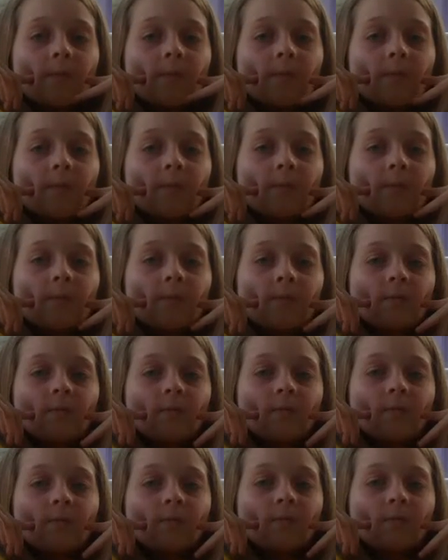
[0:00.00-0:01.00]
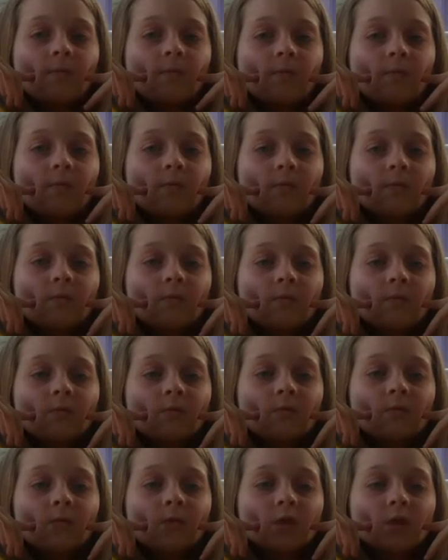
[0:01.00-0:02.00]

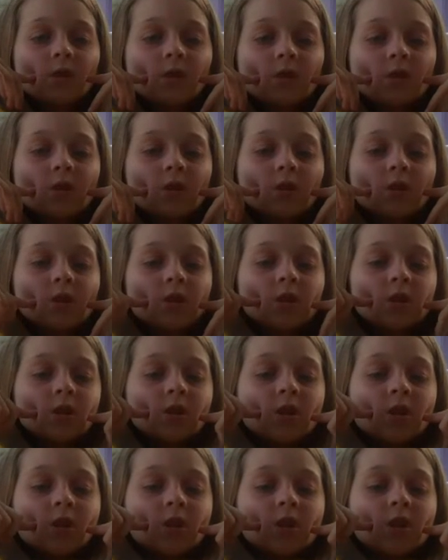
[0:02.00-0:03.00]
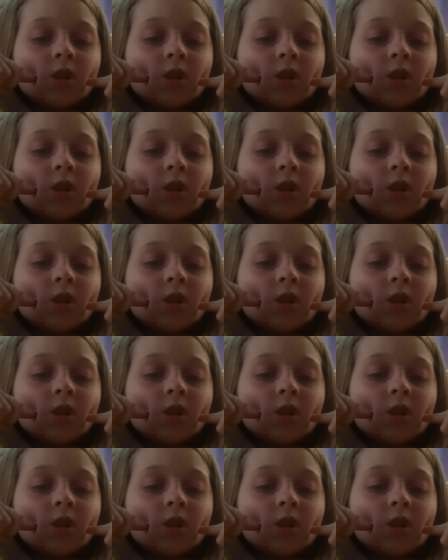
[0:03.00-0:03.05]
(no one is talking)